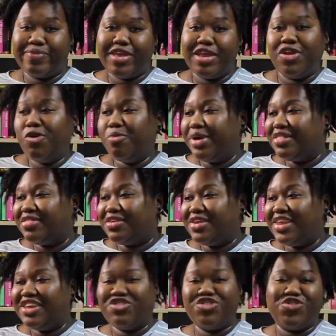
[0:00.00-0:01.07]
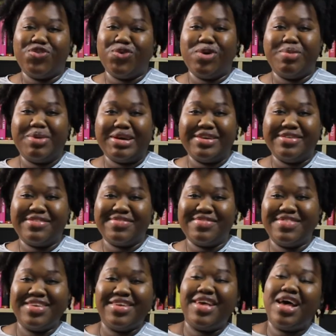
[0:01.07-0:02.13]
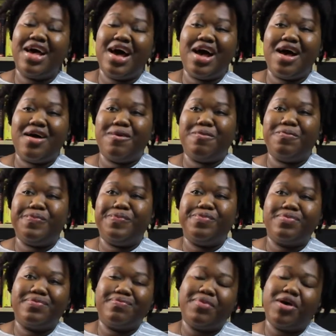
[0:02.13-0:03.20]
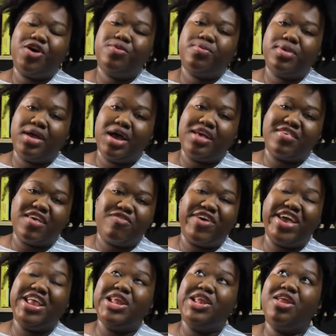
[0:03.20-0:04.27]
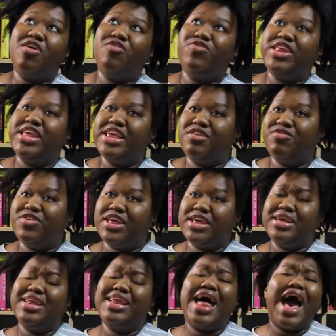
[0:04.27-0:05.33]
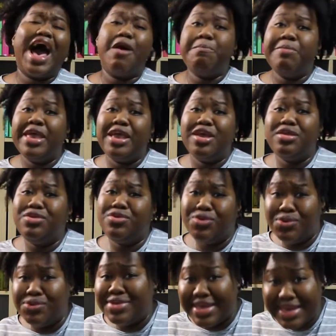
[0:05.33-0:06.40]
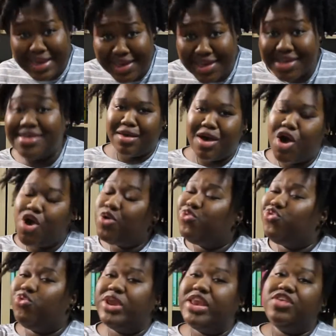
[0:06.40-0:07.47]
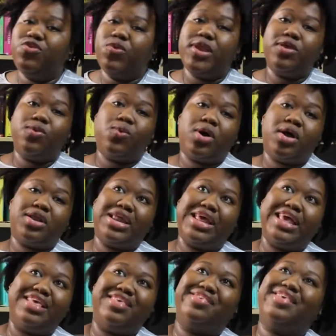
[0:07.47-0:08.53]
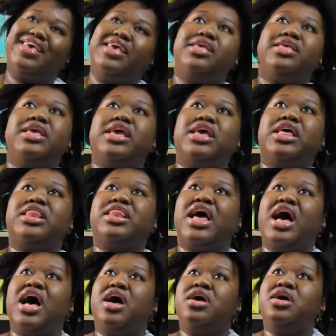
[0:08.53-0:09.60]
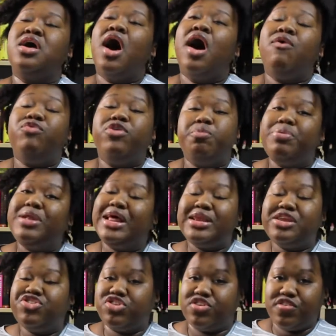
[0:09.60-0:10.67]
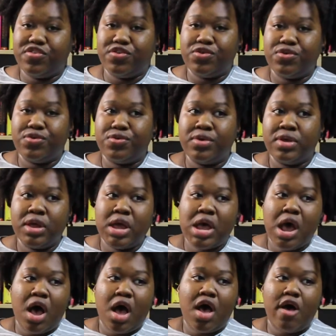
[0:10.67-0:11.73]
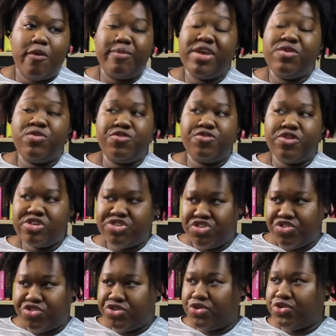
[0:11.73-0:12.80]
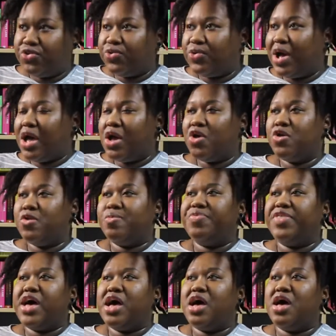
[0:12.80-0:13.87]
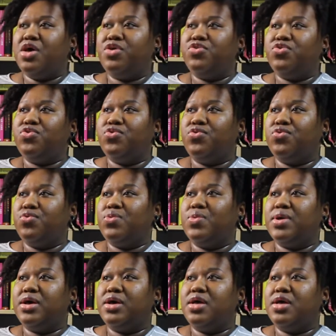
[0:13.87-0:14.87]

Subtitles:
Not banter, let's just talk about it. But I hope you guys have a lovely evening and happy new year. I hope 2021 is a year that replenishes you, it refreshes you. I hope that you